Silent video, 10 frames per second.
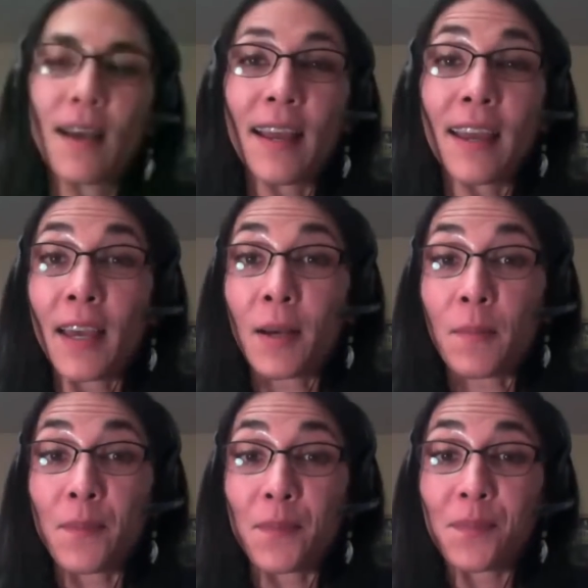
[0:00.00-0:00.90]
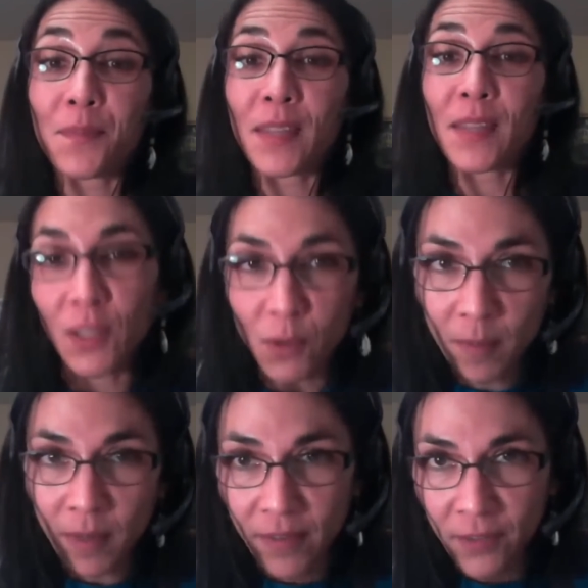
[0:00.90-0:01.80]
I am. This is one of
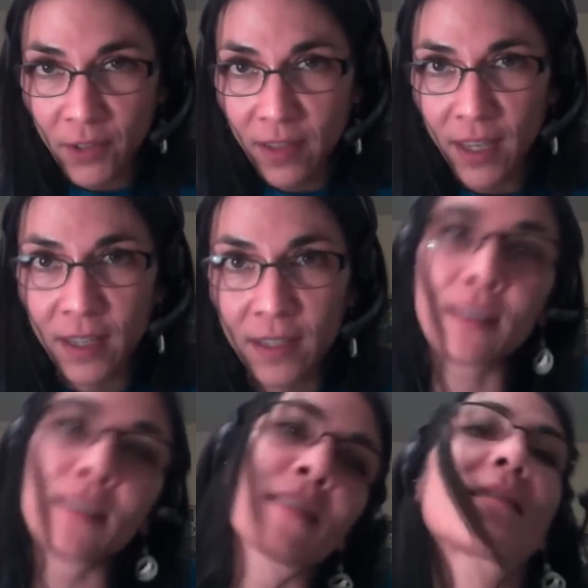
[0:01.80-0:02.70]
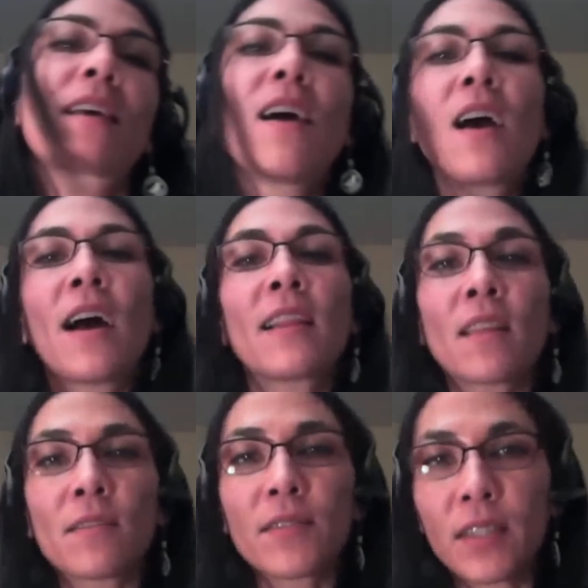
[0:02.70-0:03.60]
my favorite things because I
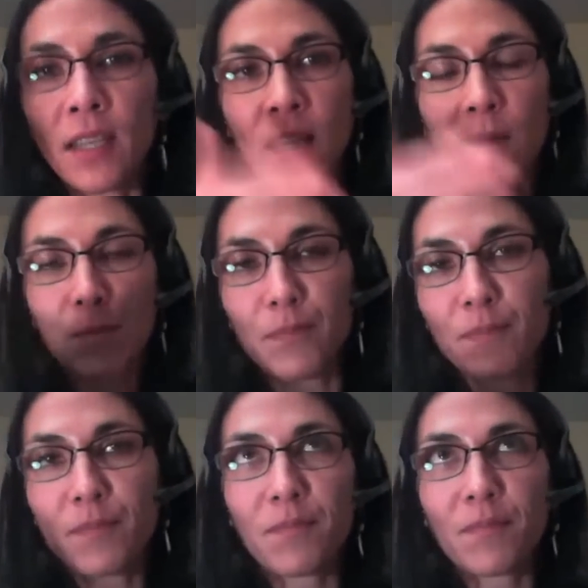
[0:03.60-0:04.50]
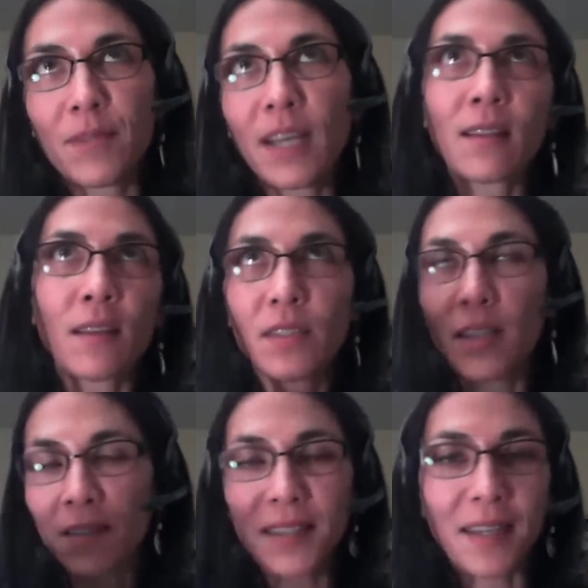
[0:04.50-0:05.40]
love seeing
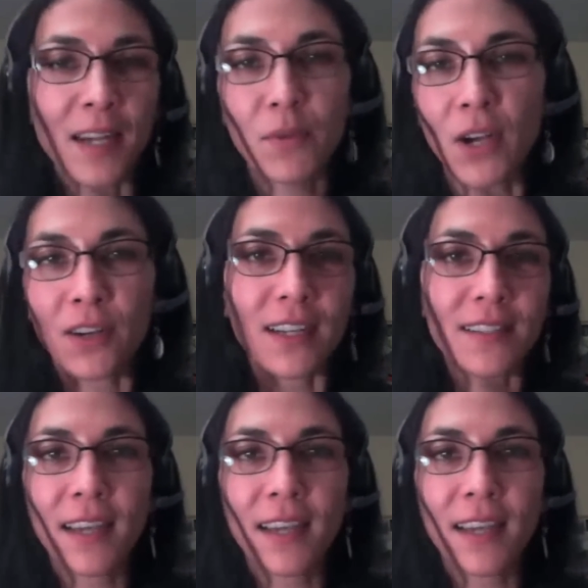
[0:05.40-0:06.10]
this kind of progress.